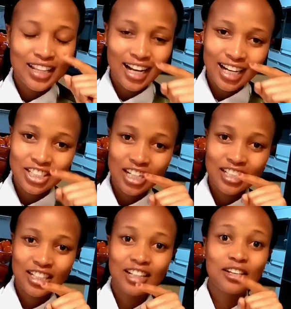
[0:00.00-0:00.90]
the
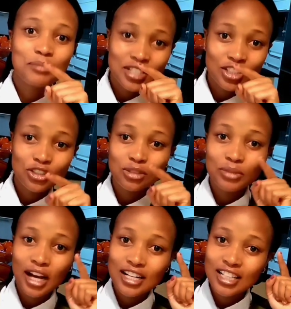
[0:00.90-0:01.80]
lecturer said the meeting should
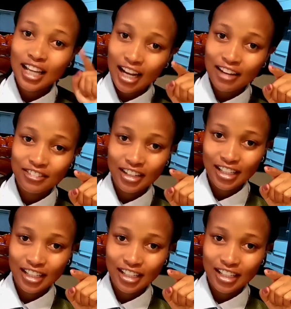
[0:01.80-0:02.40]
be at 11.